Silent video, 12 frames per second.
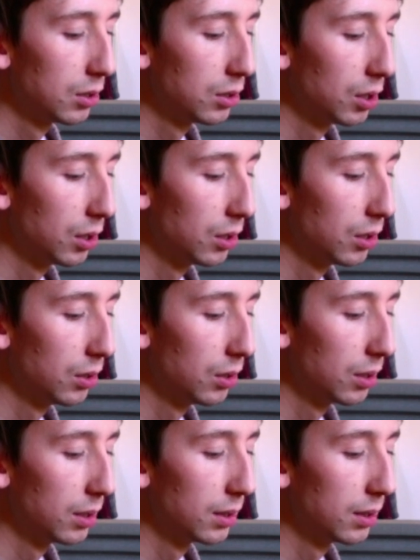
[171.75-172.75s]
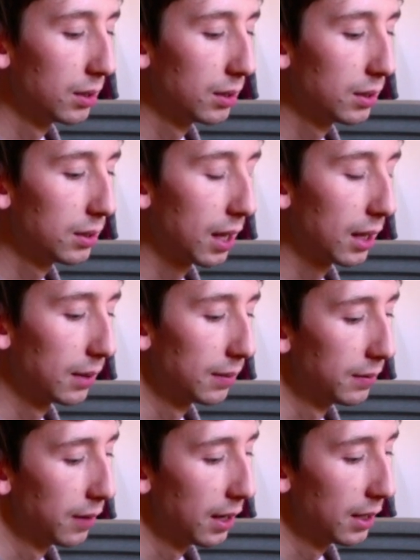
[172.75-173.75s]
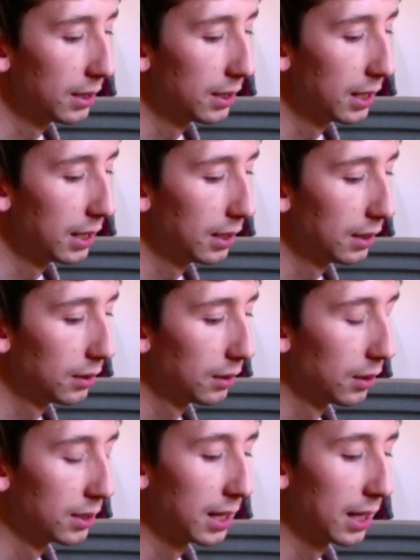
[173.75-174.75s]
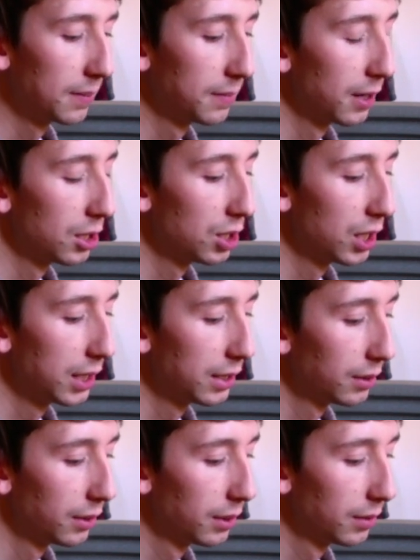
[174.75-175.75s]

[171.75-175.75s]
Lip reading: to 2nd fret D, 2nd fret G, sorry.